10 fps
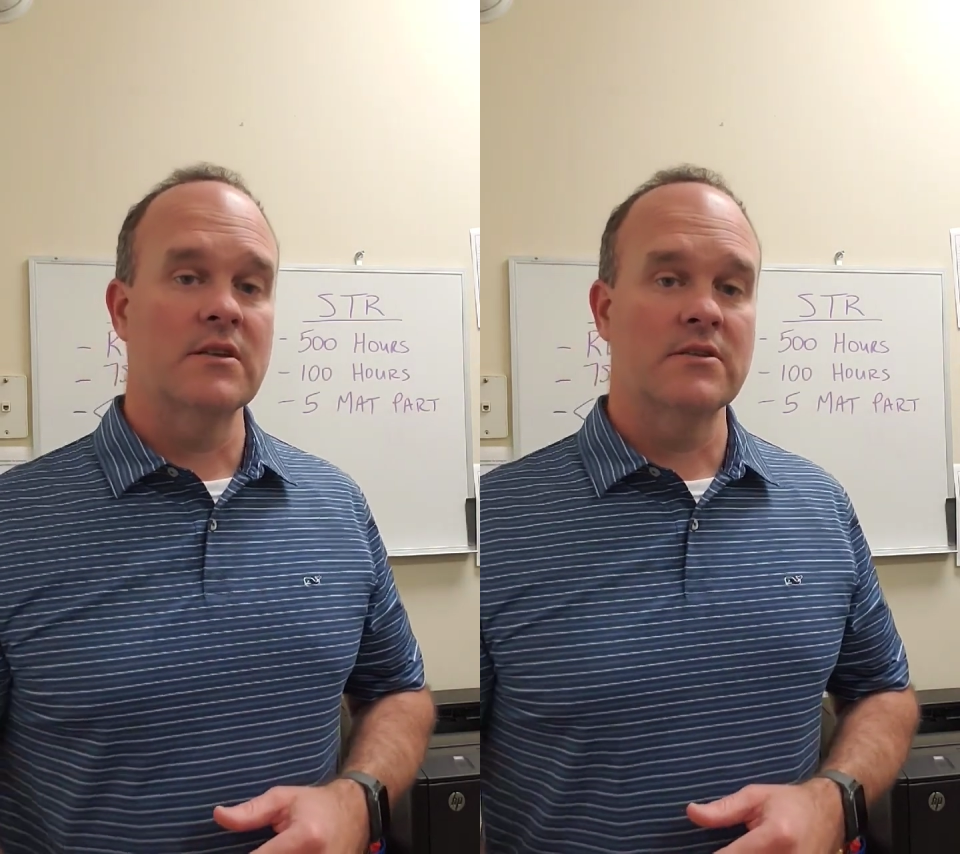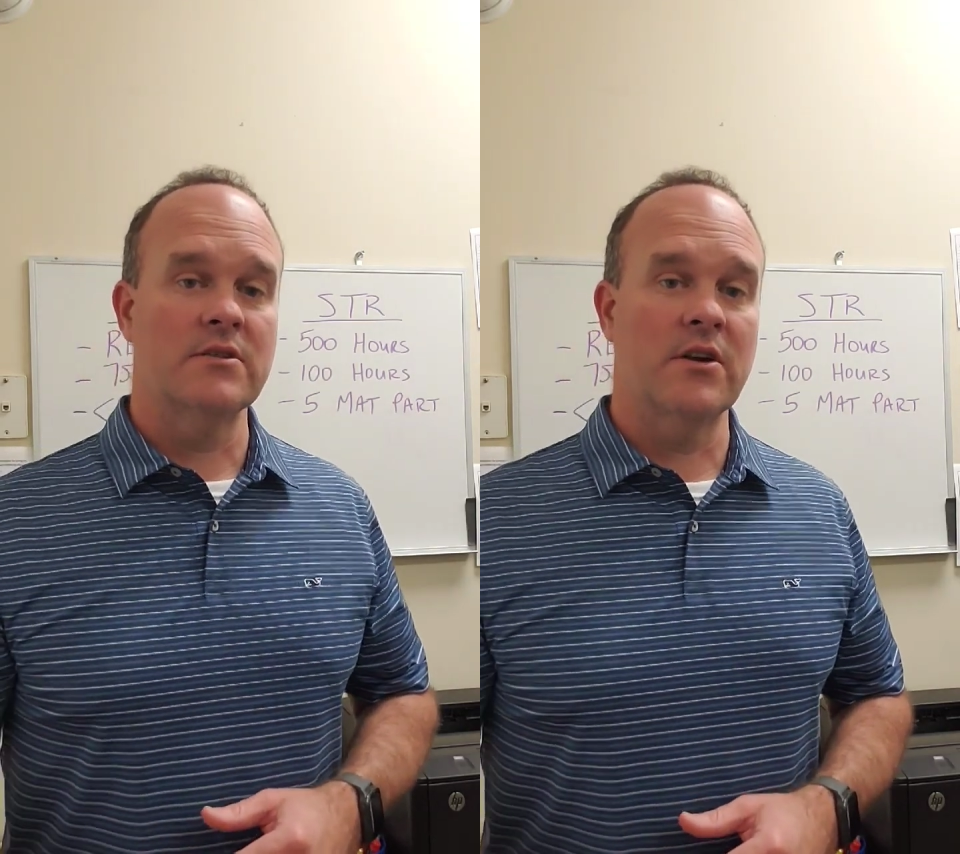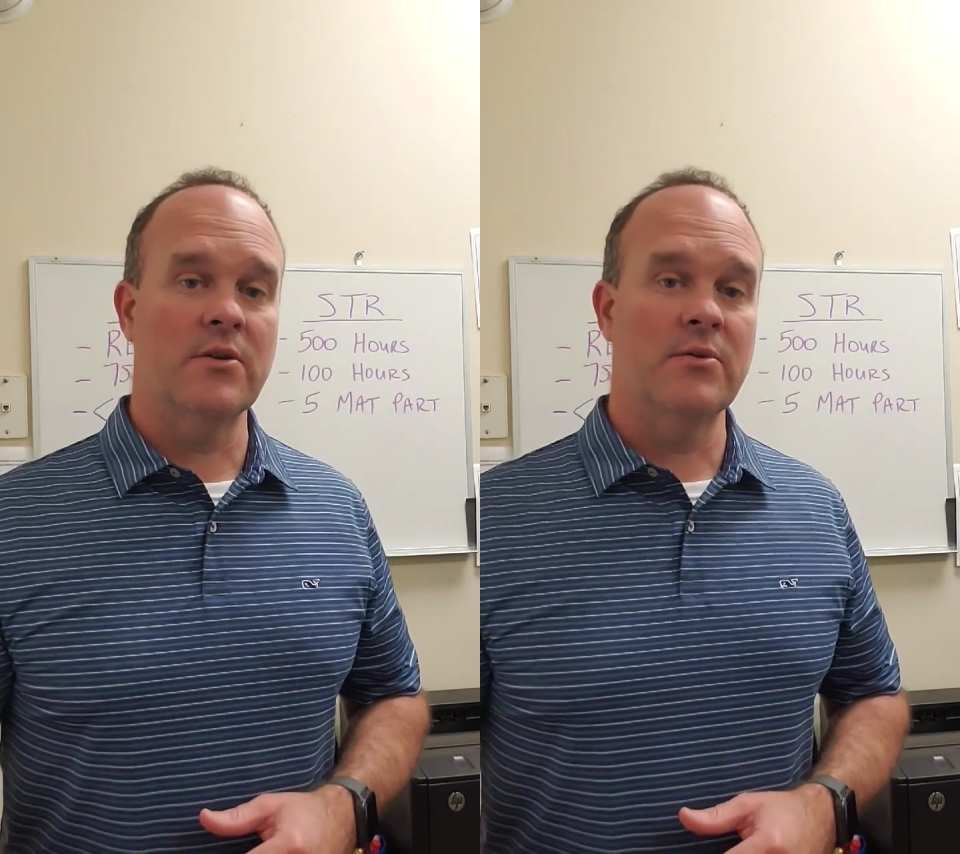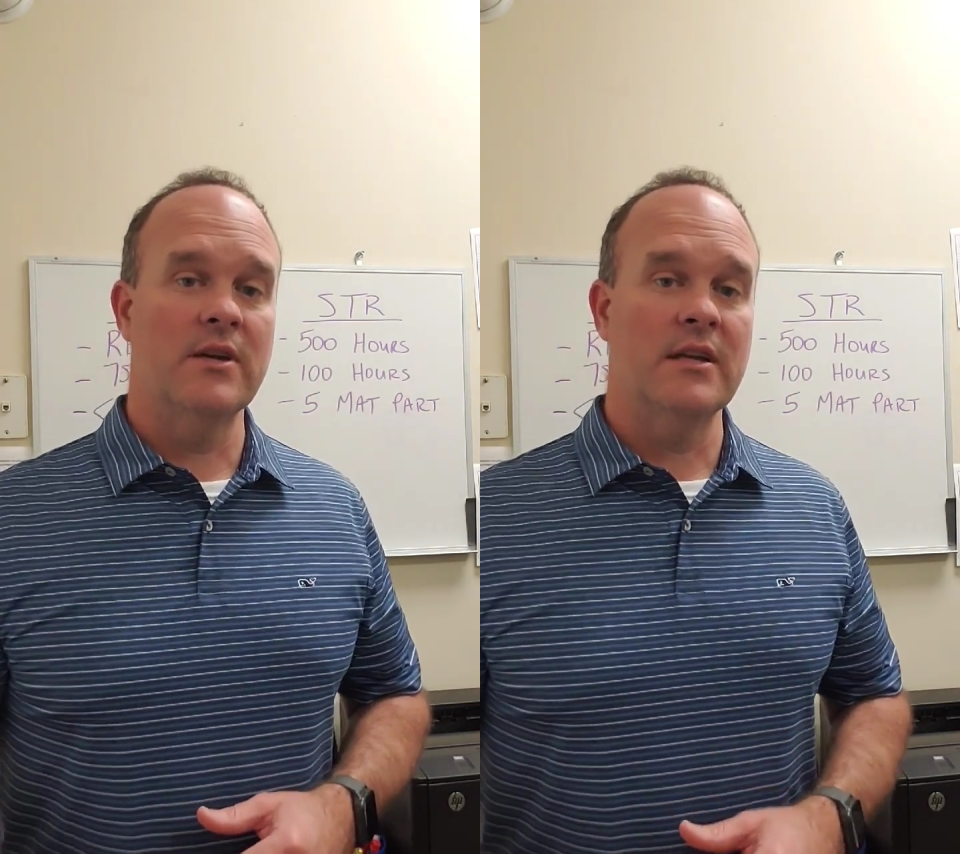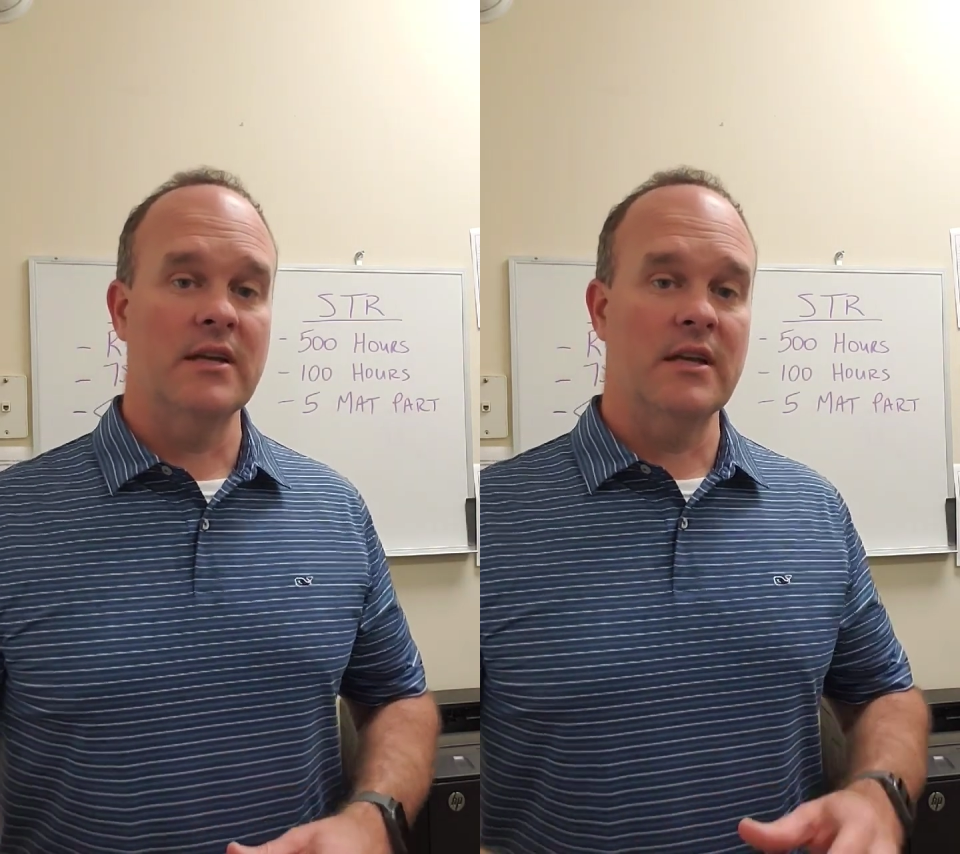So
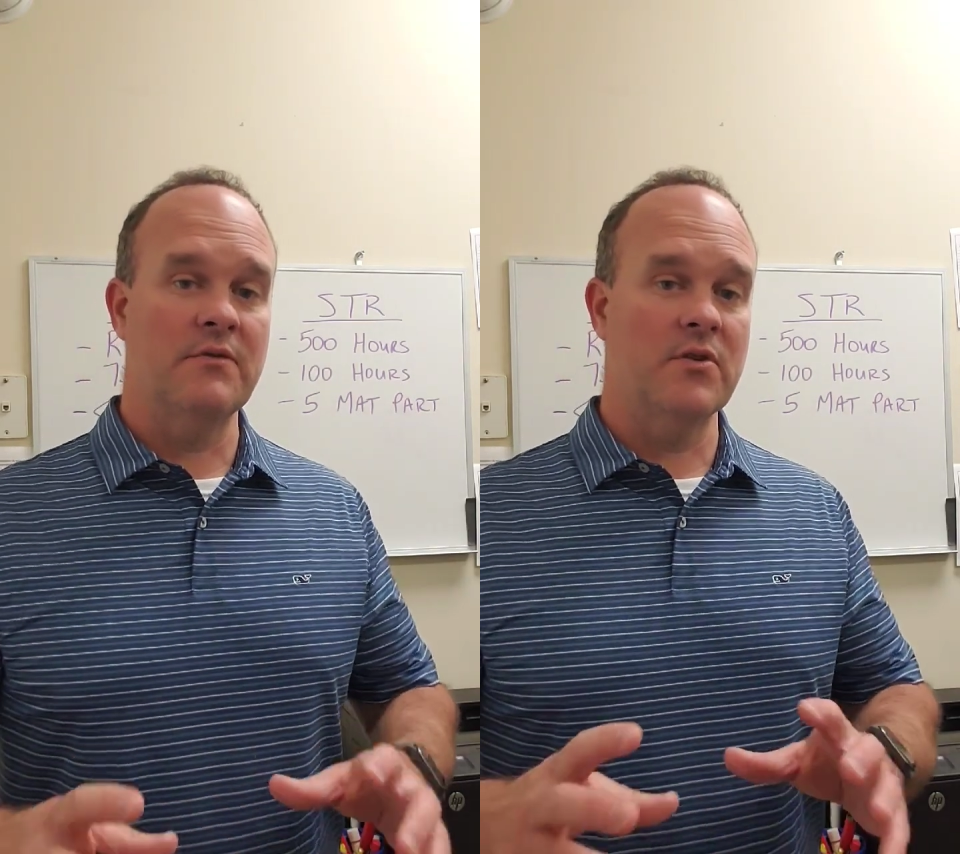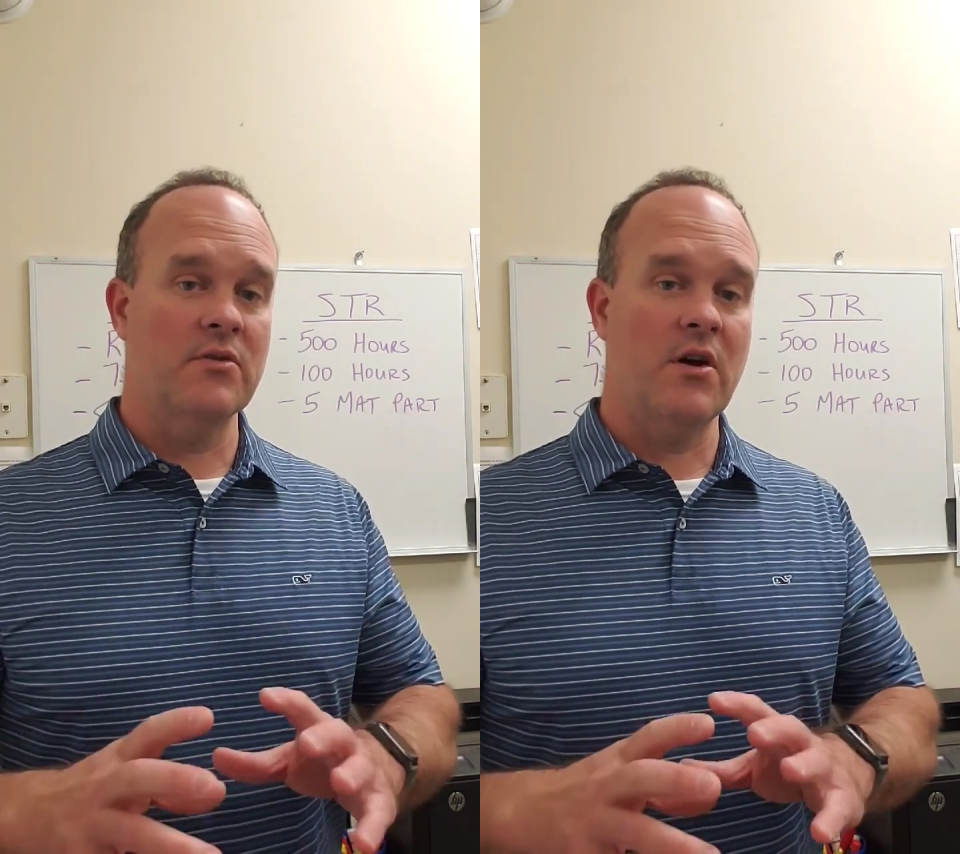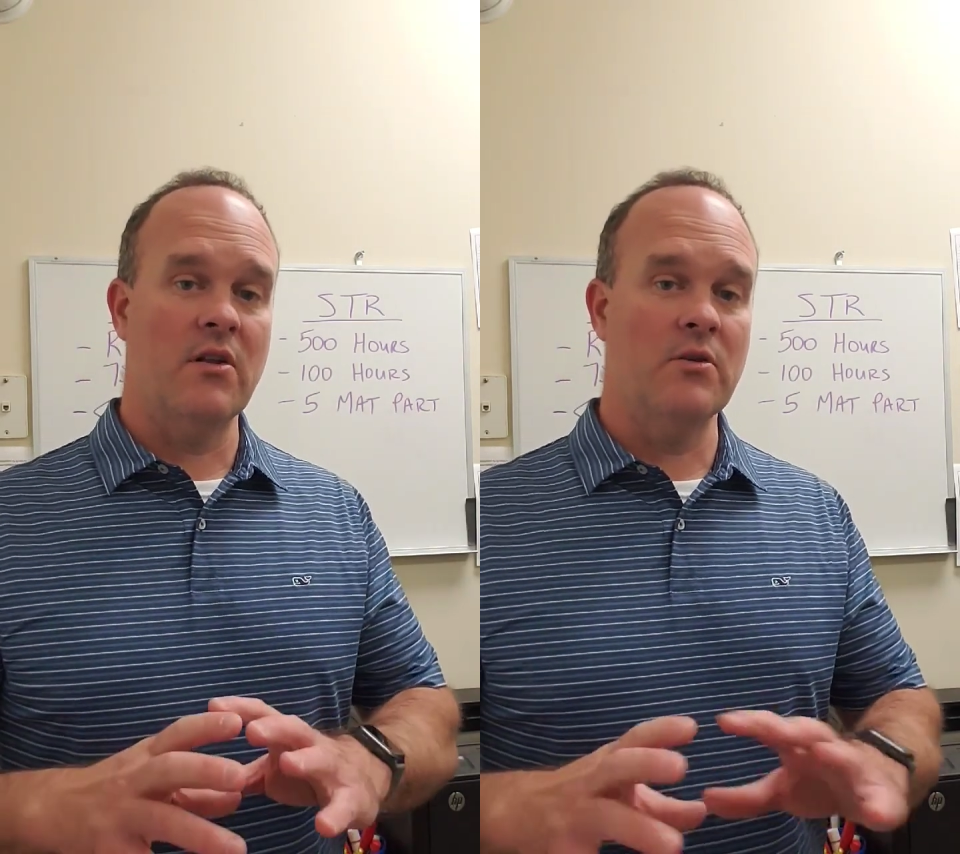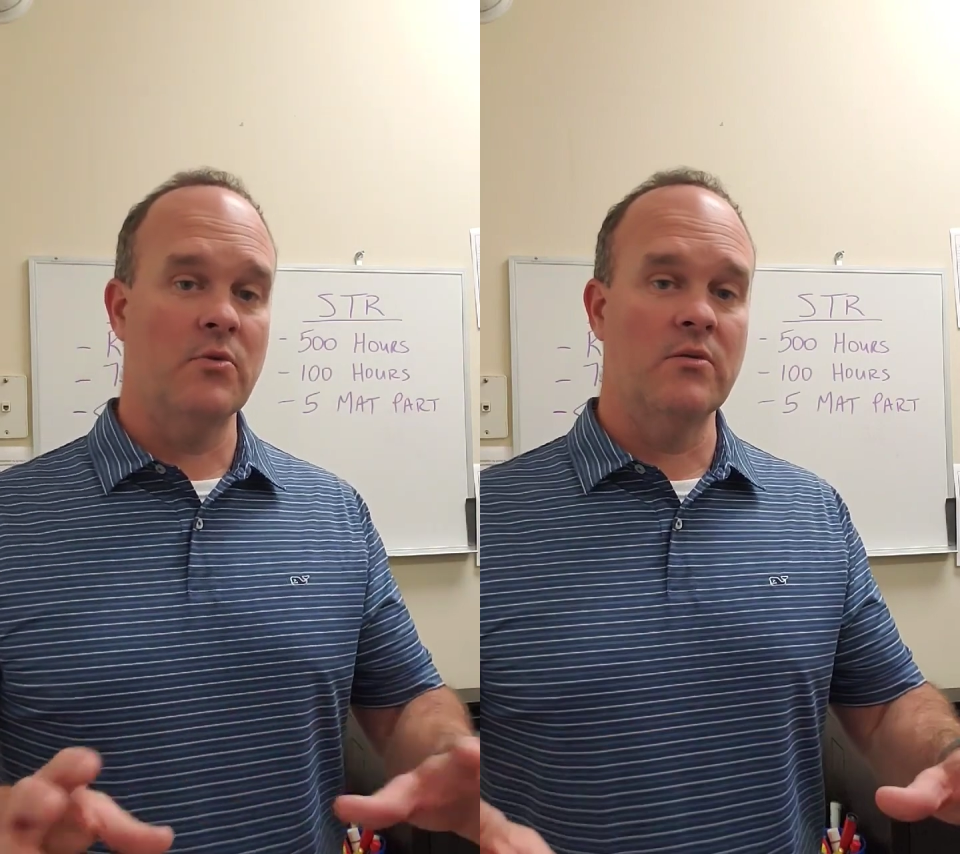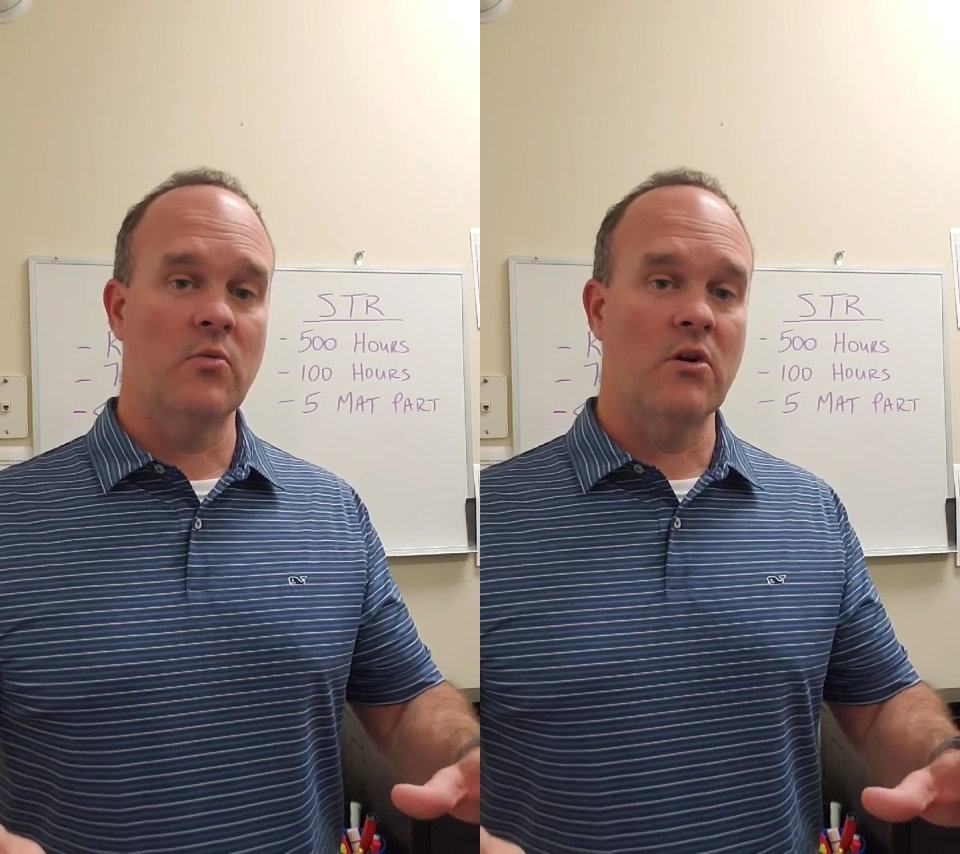if you're the only
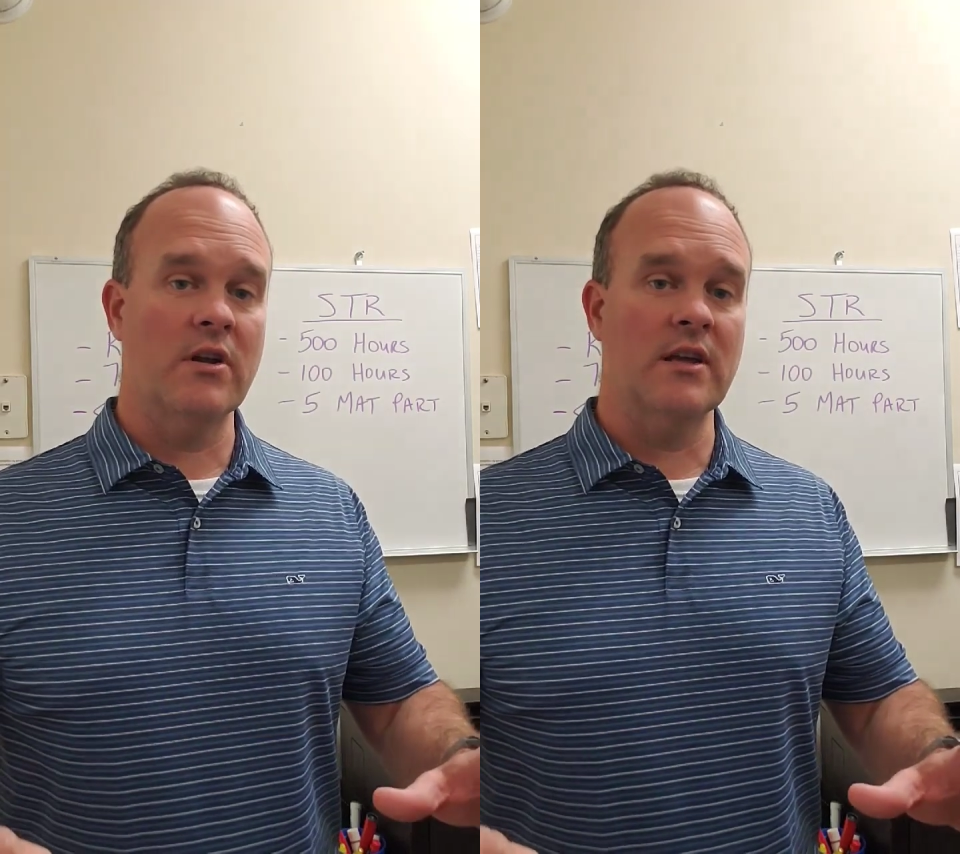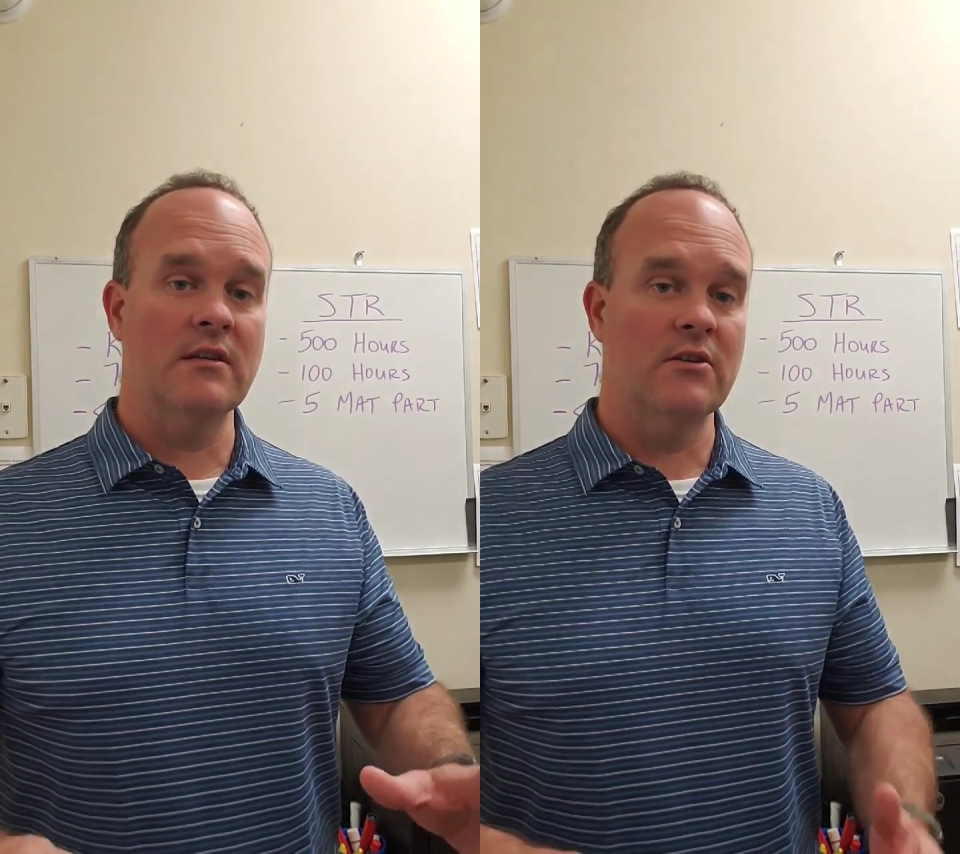one working,